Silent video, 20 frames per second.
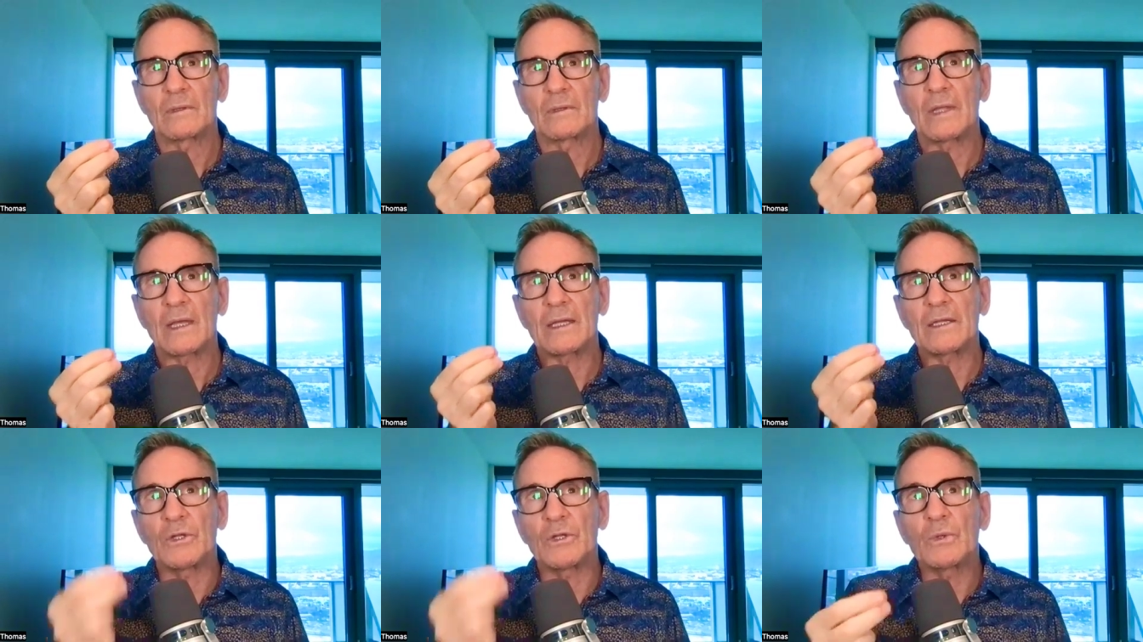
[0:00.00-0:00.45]

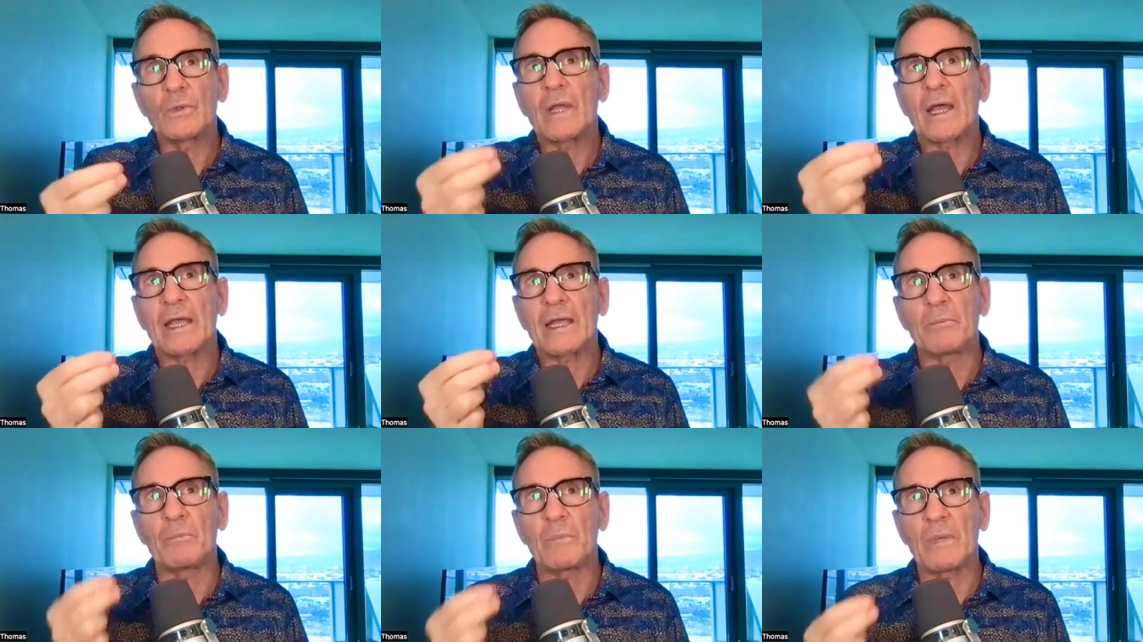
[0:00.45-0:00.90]
That you
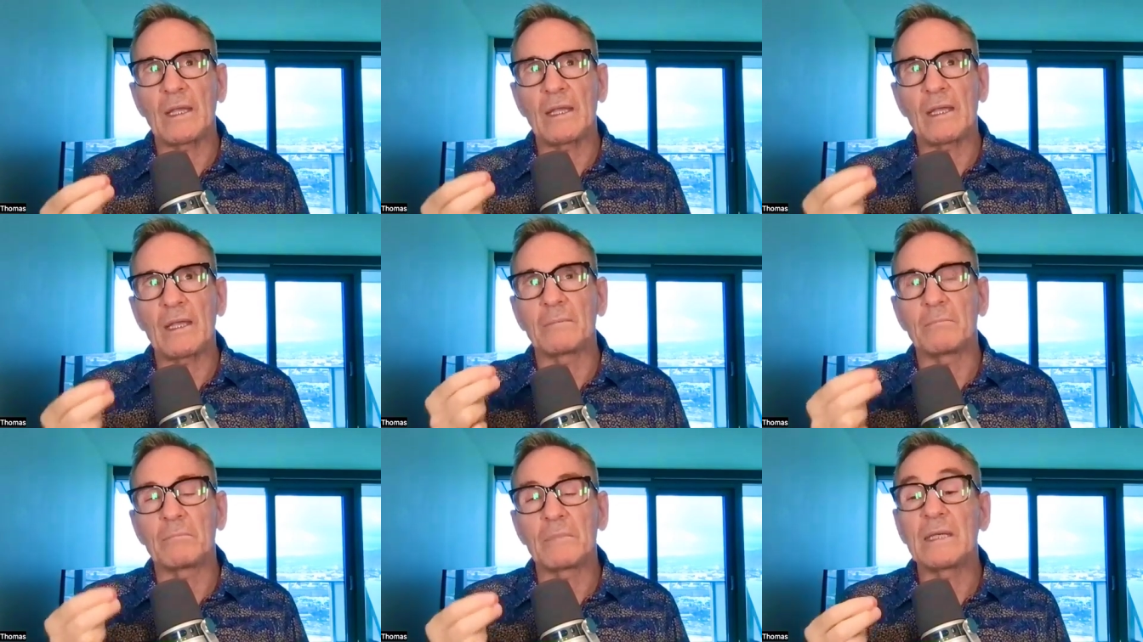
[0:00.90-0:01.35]
like
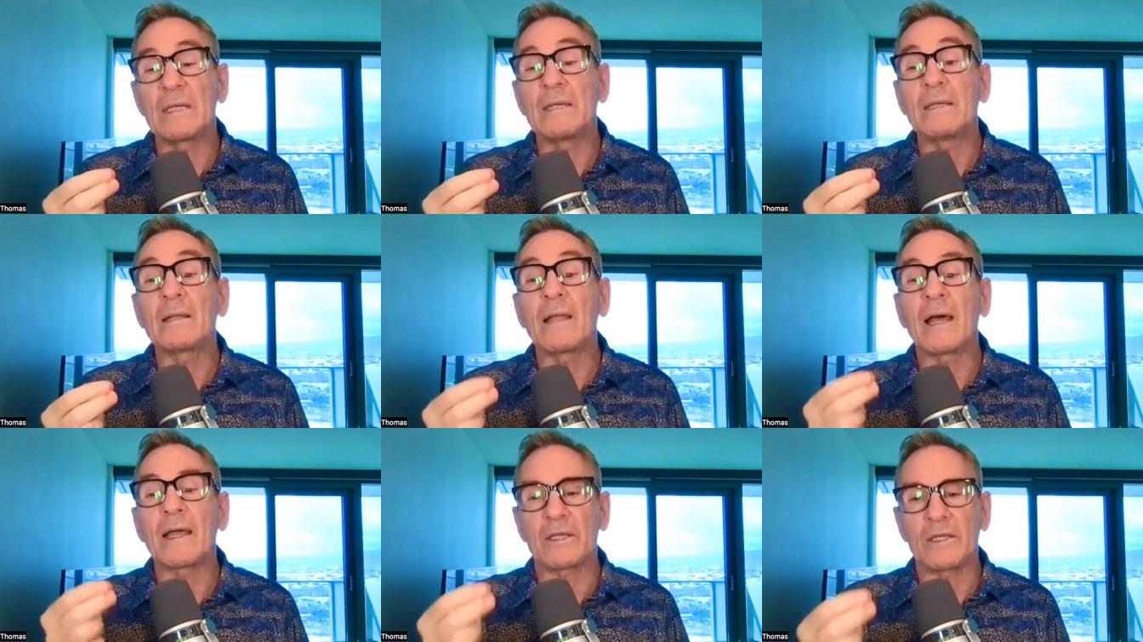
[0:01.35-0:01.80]
me and
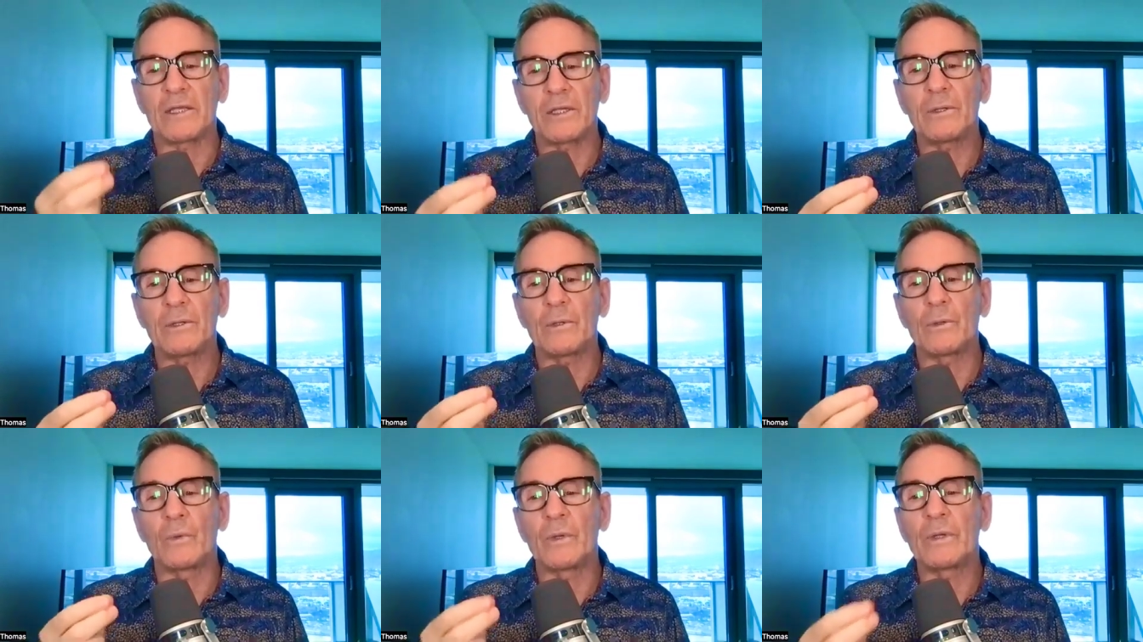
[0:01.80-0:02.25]
me like
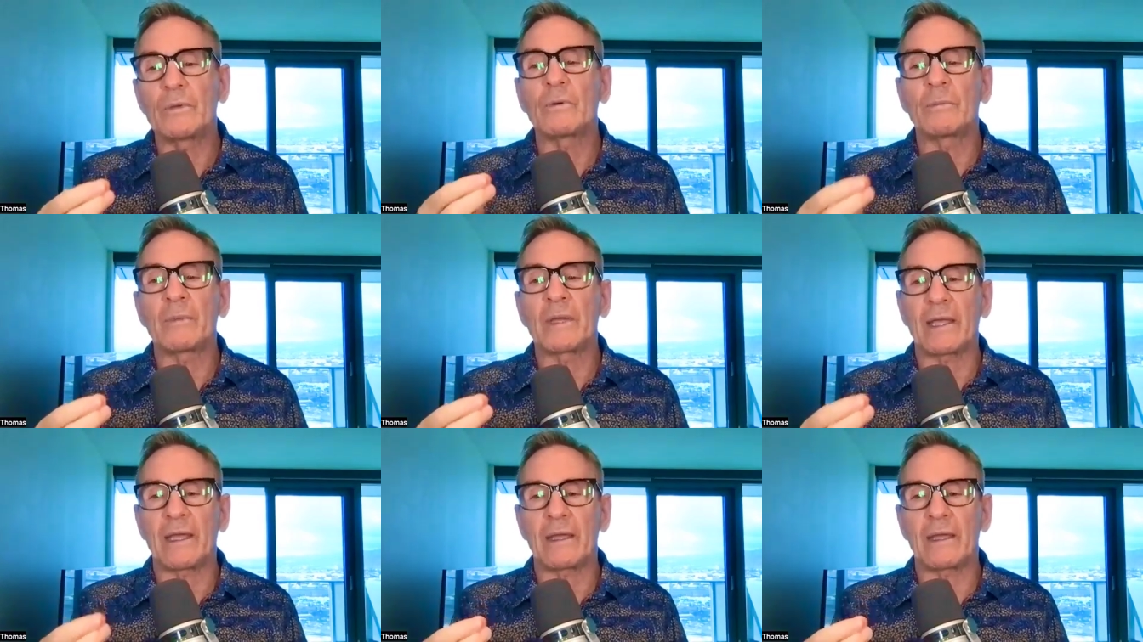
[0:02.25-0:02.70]
you, we
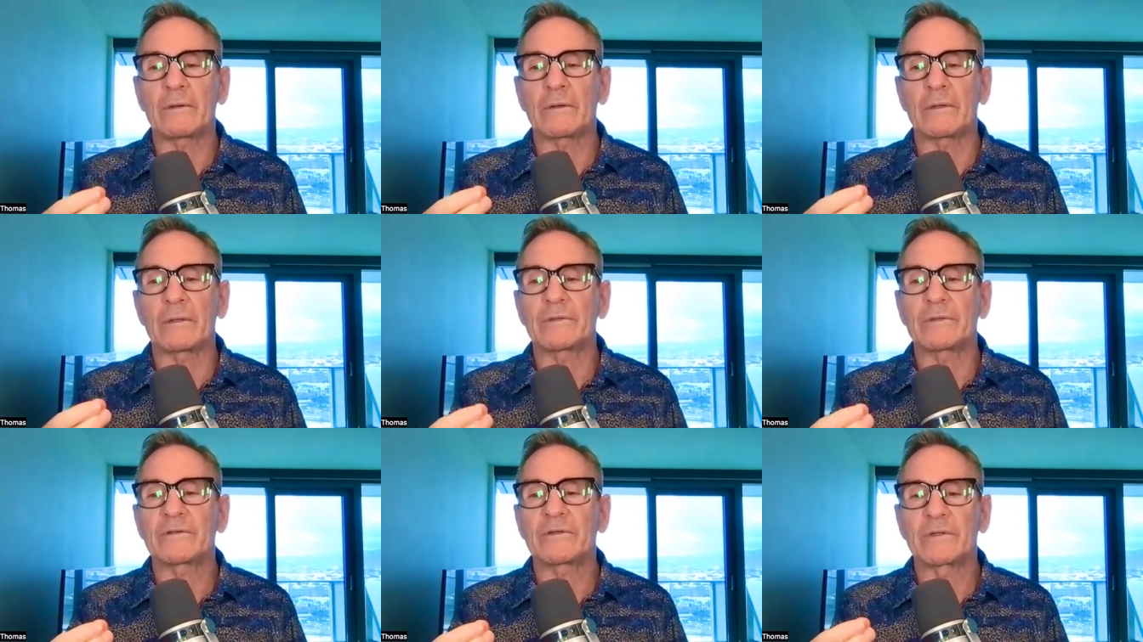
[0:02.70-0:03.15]
will make
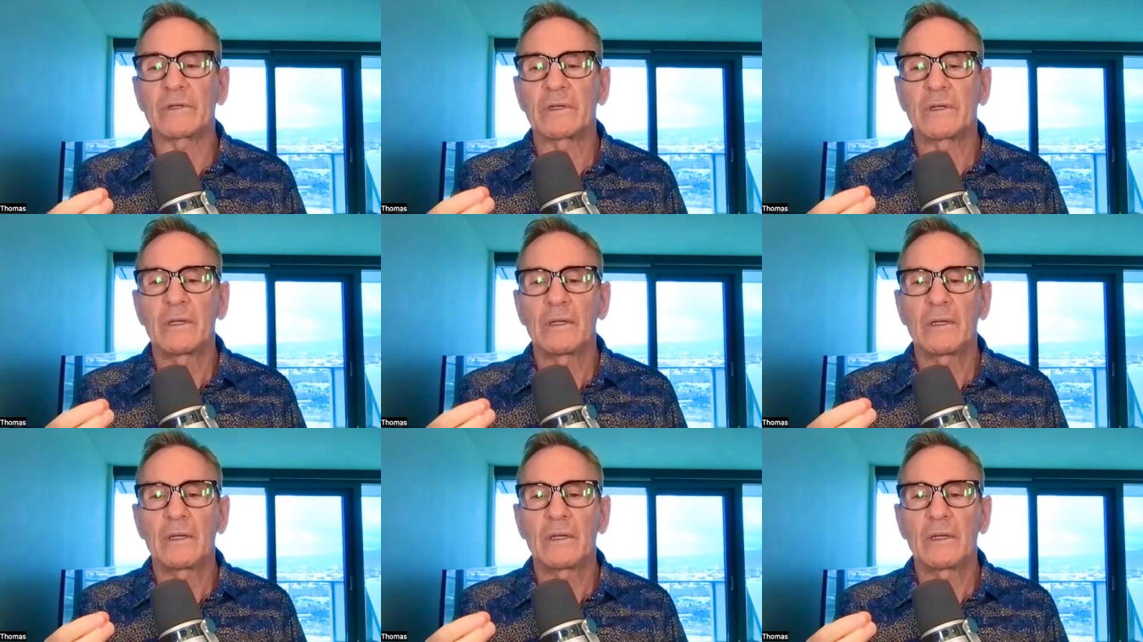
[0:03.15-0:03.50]
errors.